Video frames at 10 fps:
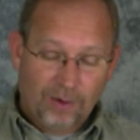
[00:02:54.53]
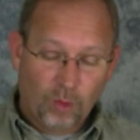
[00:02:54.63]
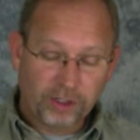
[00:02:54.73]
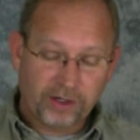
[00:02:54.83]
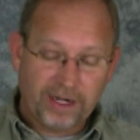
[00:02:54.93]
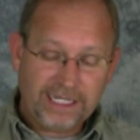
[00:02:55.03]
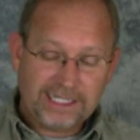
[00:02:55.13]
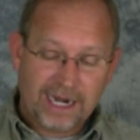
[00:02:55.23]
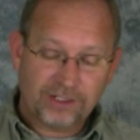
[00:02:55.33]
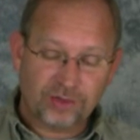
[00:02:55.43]
Were there any
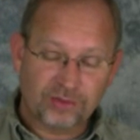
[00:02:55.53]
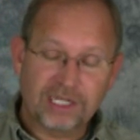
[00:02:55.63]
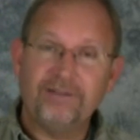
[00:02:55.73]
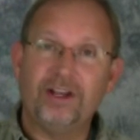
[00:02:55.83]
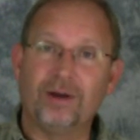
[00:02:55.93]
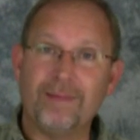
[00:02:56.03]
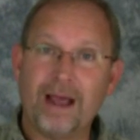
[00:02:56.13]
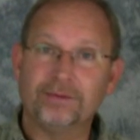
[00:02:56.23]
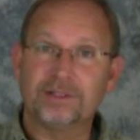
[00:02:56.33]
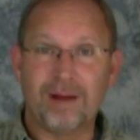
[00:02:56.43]
dinosaurs living on
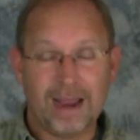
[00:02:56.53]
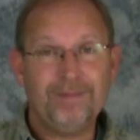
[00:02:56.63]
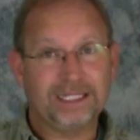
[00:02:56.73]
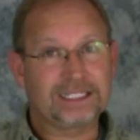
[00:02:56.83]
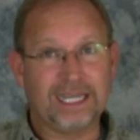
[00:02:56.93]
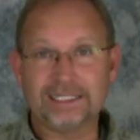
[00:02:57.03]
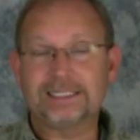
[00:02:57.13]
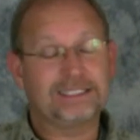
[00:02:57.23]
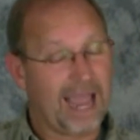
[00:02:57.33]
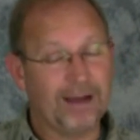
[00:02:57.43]
mountains? My best
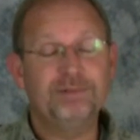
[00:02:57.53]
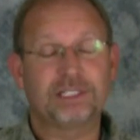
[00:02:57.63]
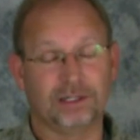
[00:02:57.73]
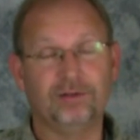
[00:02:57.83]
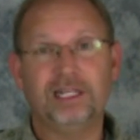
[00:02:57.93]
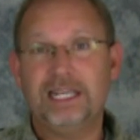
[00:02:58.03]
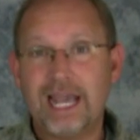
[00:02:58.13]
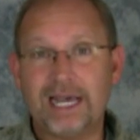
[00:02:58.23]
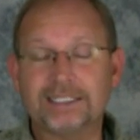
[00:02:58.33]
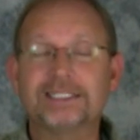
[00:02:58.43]
guess is absolutely
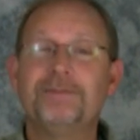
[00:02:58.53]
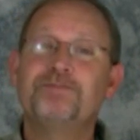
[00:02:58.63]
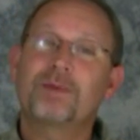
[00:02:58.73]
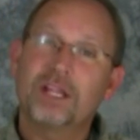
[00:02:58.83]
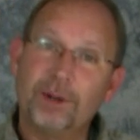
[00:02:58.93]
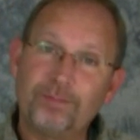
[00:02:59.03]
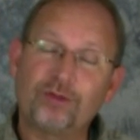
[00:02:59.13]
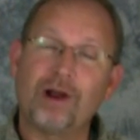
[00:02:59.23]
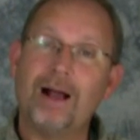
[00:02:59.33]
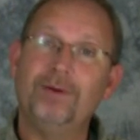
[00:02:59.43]
yes. The
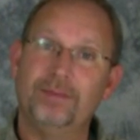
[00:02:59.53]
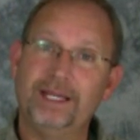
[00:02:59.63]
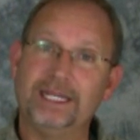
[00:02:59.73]
problem